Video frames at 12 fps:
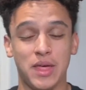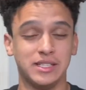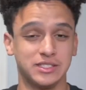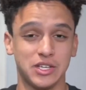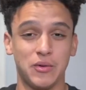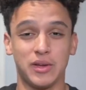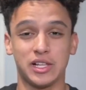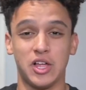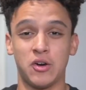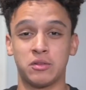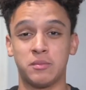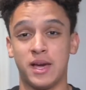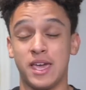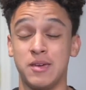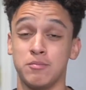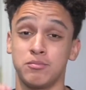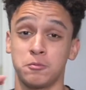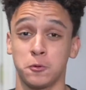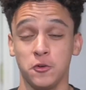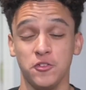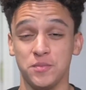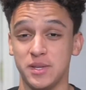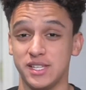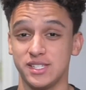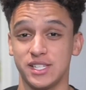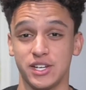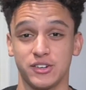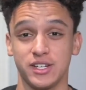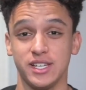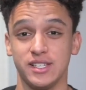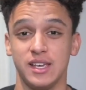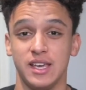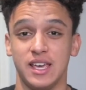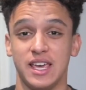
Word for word: that's going along with my improvement series